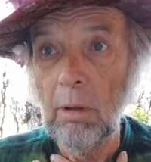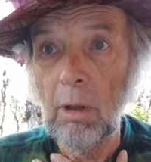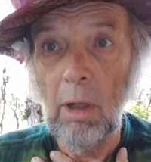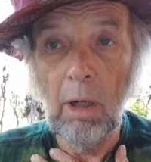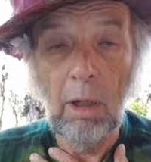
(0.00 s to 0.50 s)

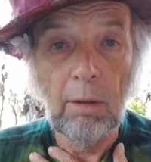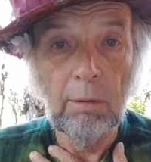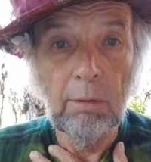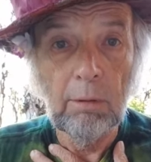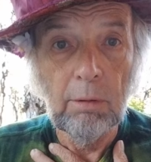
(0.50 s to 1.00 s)

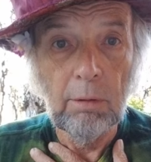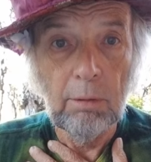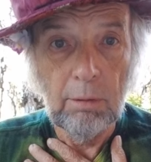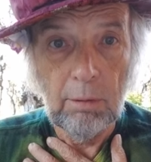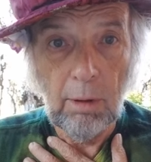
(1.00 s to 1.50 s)

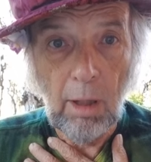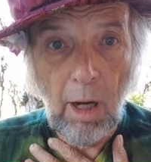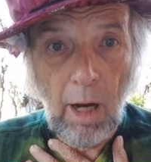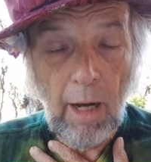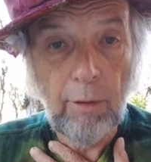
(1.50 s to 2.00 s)

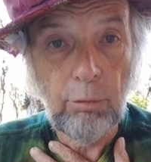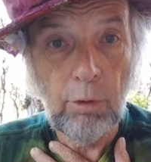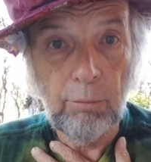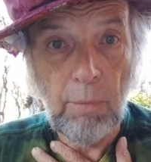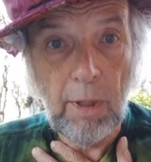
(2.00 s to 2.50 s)
I
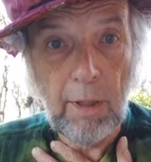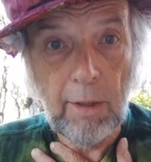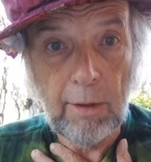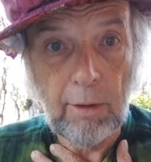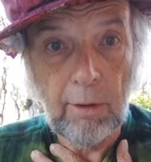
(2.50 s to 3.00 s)
will
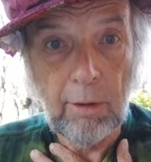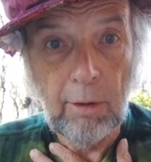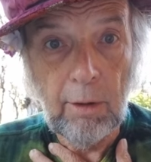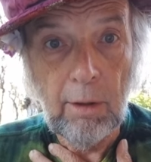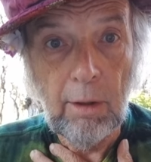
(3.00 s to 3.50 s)
make
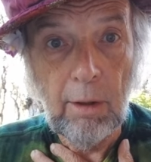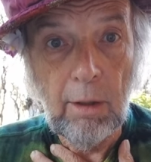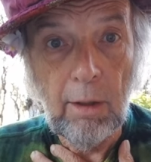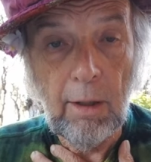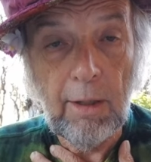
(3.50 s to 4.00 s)

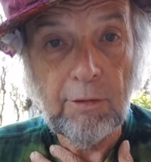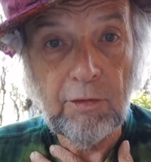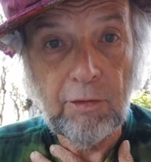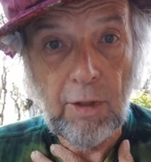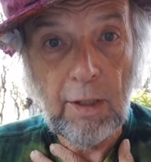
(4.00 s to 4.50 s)
a
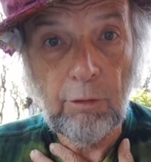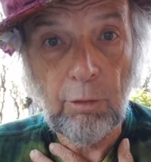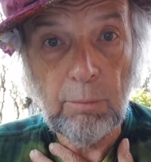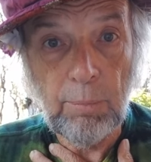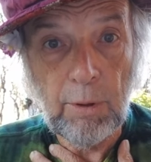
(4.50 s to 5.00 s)

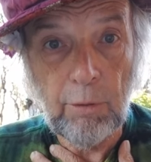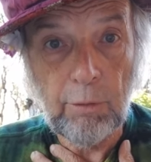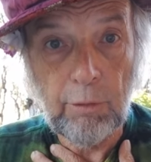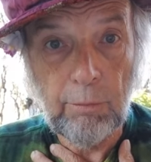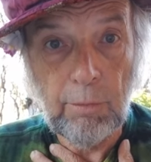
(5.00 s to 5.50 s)
sacred
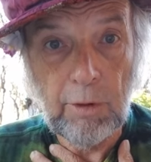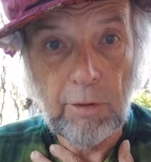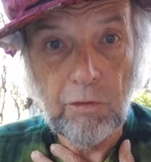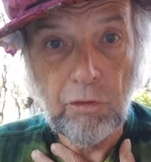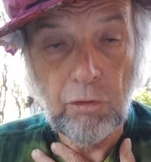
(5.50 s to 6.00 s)

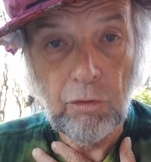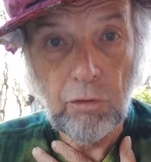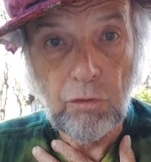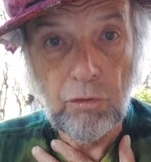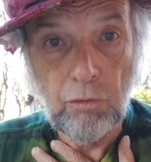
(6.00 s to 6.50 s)
pilgrimage
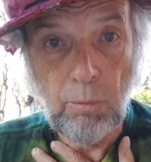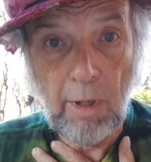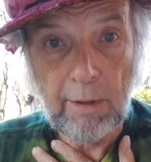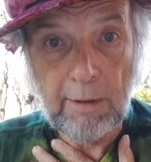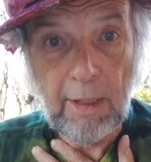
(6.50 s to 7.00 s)
to
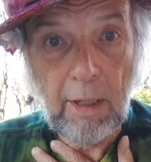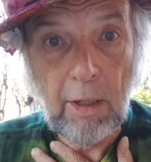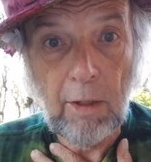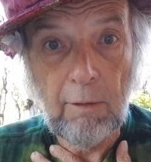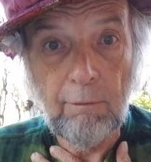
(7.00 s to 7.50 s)
my
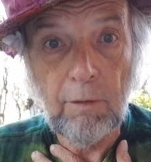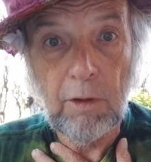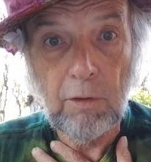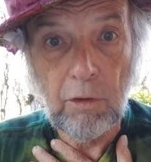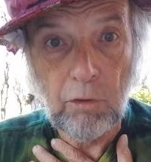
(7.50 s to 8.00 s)
cave
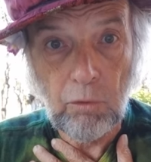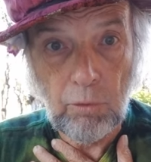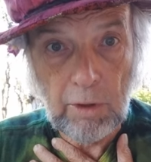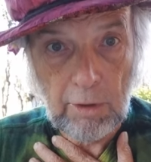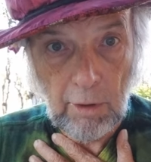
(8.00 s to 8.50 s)
in the Greek